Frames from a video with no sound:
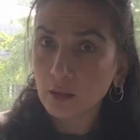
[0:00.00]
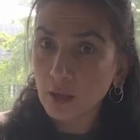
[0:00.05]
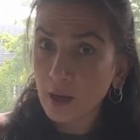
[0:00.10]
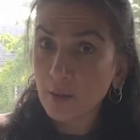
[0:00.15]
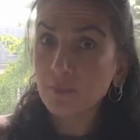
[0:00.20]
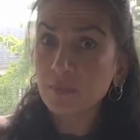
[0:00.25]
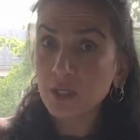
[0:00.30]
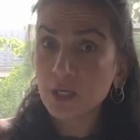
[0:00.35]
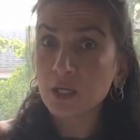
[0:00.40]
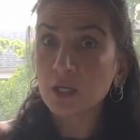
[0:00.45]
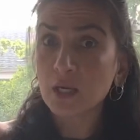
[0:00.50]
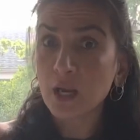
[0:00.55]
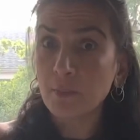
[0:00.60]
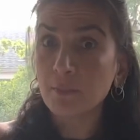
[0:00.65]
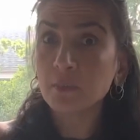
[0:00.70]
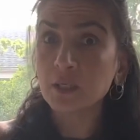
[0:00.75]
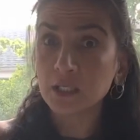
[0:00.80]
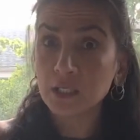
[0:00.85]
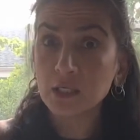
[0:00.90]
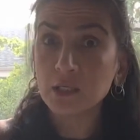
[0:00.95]
I'm thinking
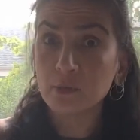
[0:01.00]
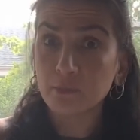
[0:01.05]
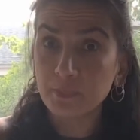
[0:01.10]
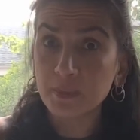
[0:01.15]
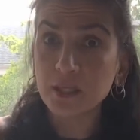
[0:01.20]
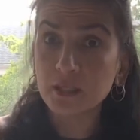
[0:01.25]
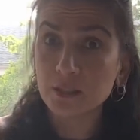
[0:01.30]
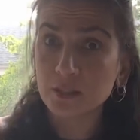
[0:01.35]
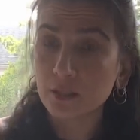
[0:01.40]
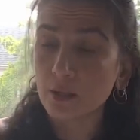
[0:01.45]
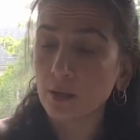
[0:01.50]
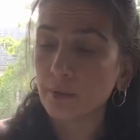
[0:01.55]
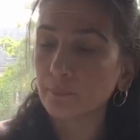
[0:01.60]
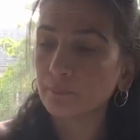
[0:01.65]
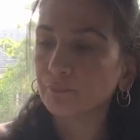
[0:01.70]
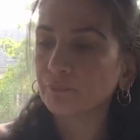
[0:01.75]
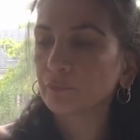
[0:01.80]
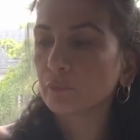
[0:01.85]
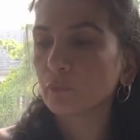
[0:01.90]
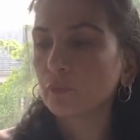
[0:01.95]
I'm gonna eat a pizza,
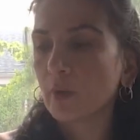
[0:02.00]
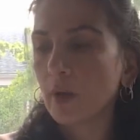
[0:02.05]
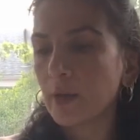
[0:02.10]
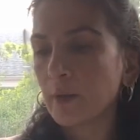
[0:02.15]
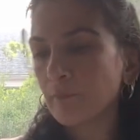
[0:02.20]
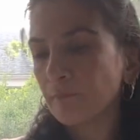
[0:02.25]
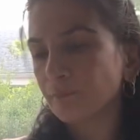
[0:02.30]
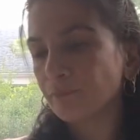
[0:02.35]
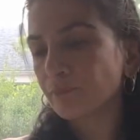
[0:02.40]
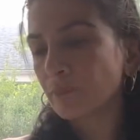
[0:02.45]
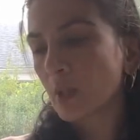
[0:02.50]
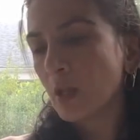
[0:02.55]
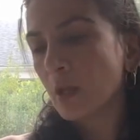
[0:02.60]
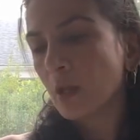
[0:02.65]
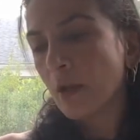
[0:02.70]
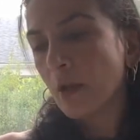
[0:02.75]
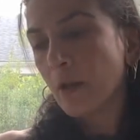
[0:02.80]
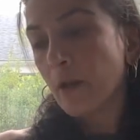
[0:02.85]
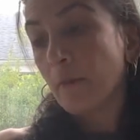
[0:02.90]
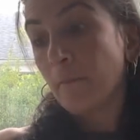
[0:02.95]
right?
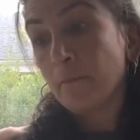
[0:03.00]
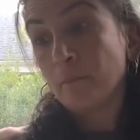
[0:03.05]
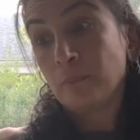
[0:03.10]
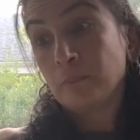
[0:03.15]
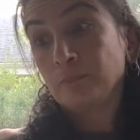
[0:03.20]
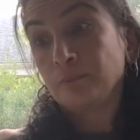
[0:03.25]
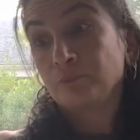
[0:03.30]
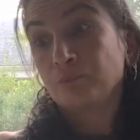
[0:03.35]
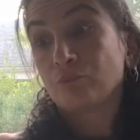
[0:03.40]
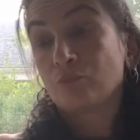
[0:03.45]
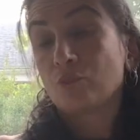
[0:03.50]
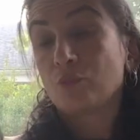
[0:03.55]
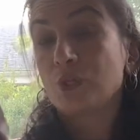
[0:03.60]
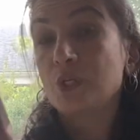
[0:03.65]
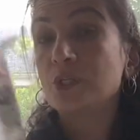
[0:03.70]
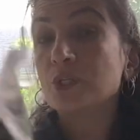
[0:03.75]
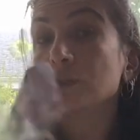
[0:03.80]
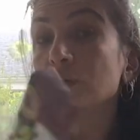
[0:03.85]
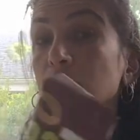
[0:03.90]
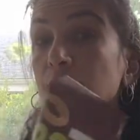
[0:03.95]

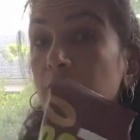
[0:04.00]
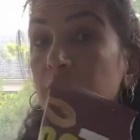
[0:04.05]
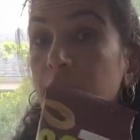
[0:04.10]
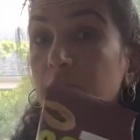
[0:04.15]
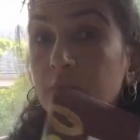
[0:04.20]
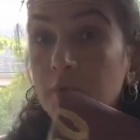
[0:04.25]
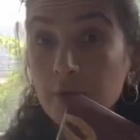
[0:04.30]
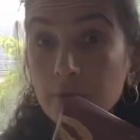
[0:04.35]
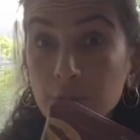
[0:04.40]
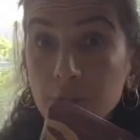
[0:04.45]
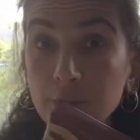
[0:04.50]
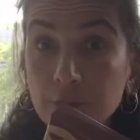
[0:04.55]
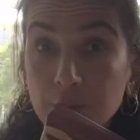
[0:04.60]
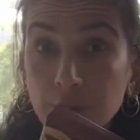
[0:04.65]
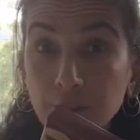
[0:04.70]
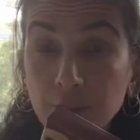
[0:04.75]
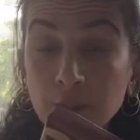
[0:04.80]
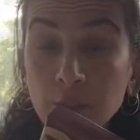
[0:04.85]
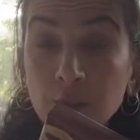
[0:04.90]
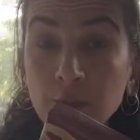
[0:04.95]
These are very
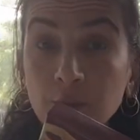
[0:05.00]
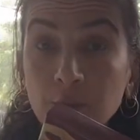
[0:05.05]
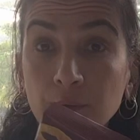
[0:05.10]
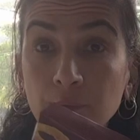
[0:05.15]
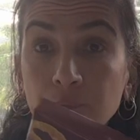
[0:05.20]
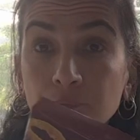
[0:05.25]
good.